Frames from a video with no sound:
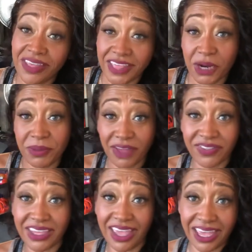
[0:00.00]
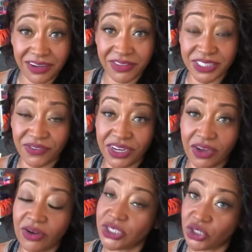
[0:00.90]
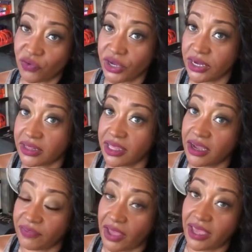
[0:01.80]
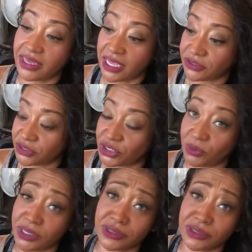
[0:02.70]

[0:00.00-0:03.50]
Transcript: That'll be at the end of this video. Don't forget to click on that and enter to win.